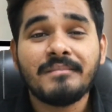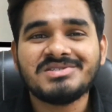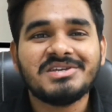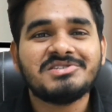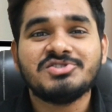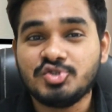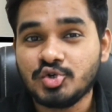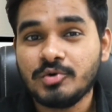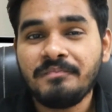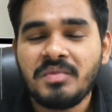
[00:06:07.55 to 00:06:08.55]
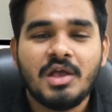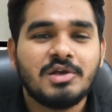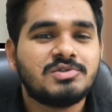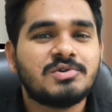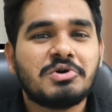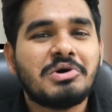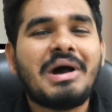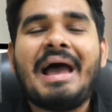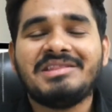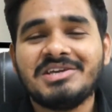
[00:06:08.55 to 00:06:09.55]
And number six is Zoom.
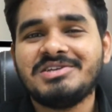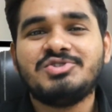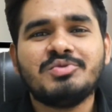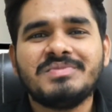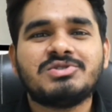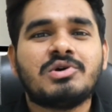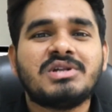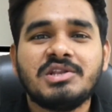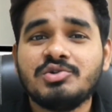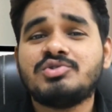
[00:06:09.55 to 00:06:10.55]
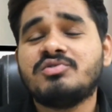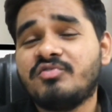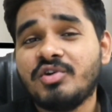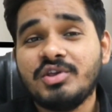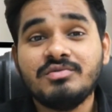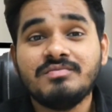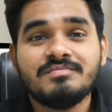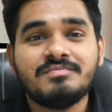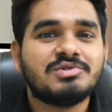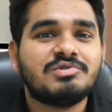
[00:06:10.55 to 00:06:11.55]
So I think Zoom is not a new tool for
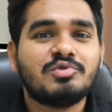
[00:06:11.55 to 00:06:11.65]
you.